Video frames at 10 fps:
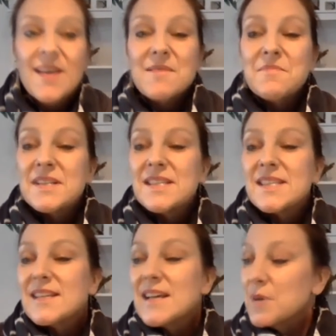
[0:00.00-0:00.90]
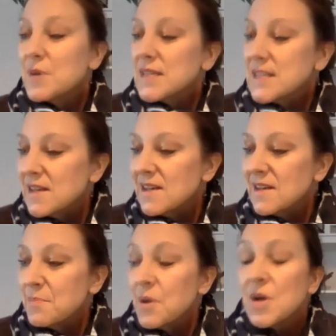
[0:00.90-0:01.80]
but was it
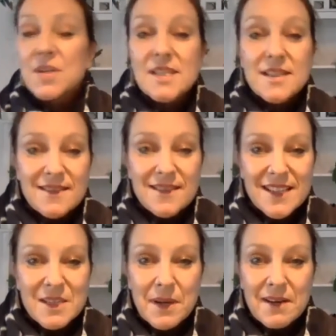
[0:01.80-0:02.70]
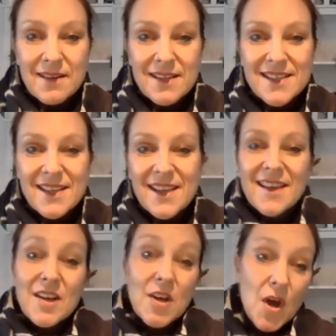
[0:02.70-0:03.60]
a personal experience?
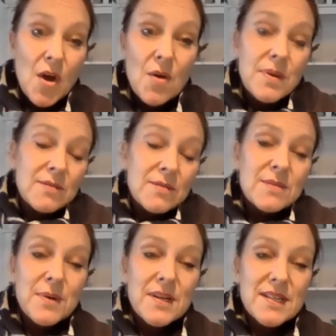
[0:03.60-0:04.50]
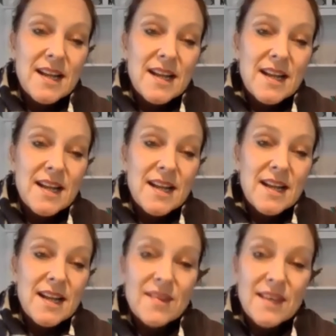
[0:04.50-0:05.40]
No, but it was personalized. So
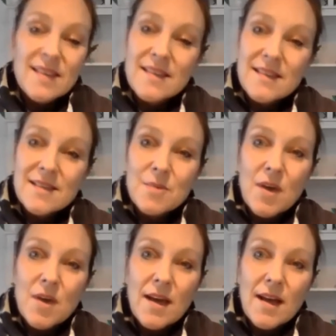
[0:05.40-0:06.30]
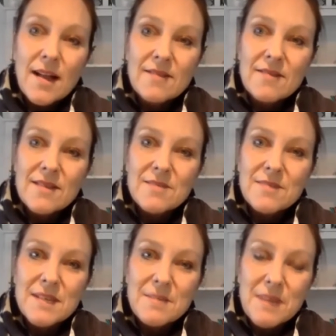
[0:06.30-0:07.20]
I think there's some great
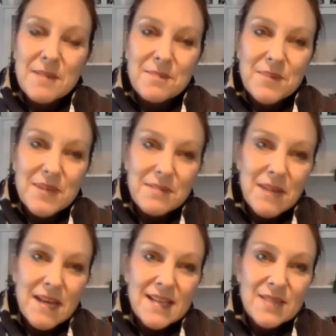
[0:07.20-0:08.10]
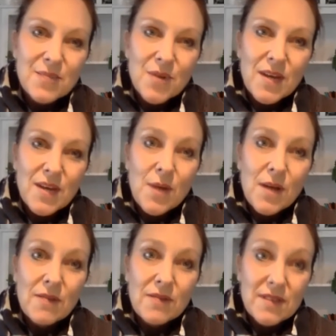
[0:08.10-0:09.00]
algorithms being put in place and working
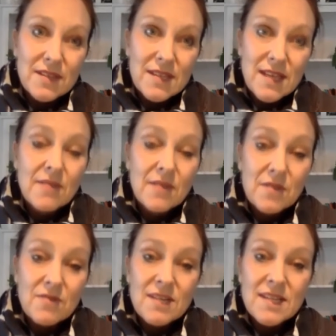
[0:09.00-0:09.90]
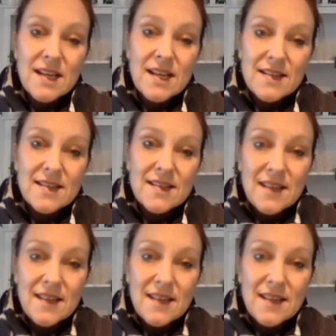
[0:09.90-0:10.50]
well for the South African retailers